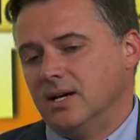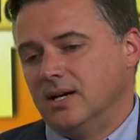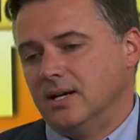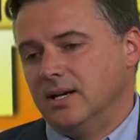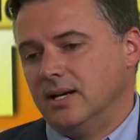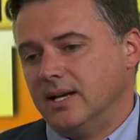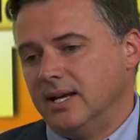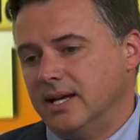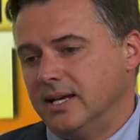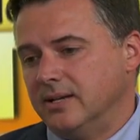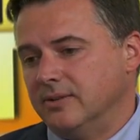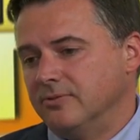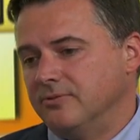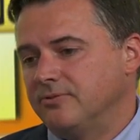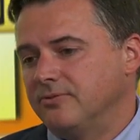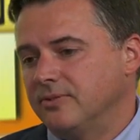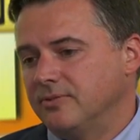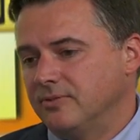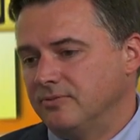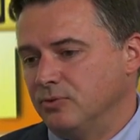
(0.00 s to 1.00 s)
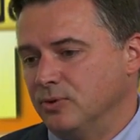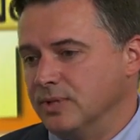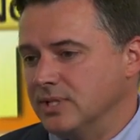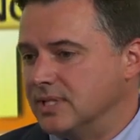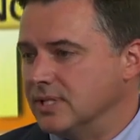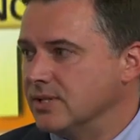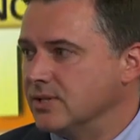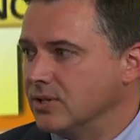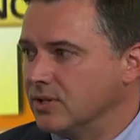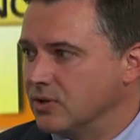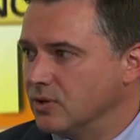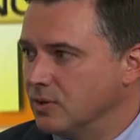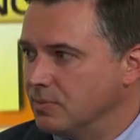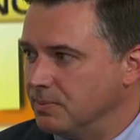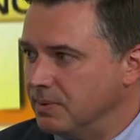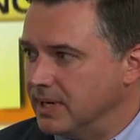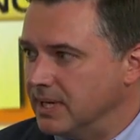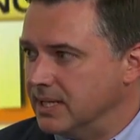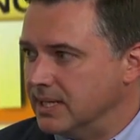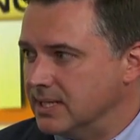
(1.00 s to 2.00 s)
Native voices are
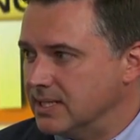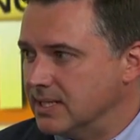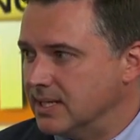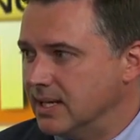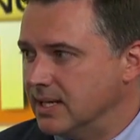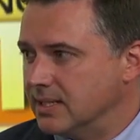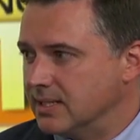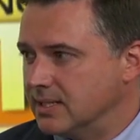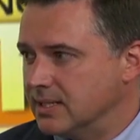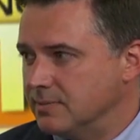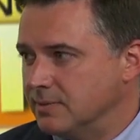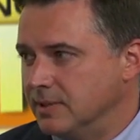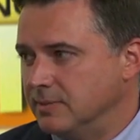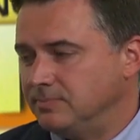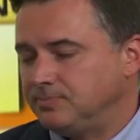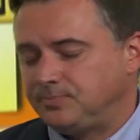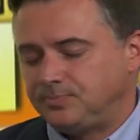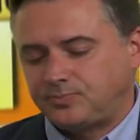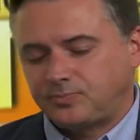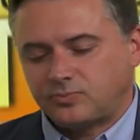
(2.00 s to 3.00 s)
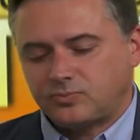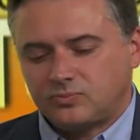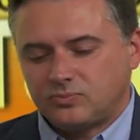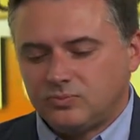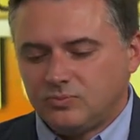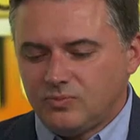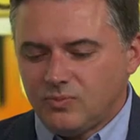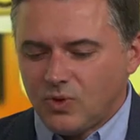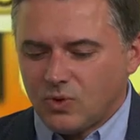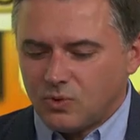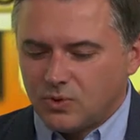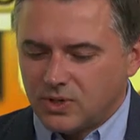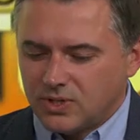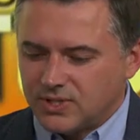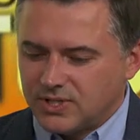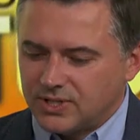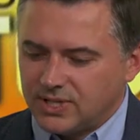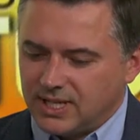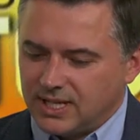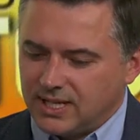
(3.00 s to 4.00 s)
incorporated into that exhibit. We're
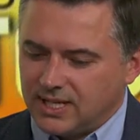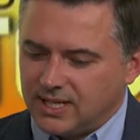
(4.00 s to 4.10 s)
also going to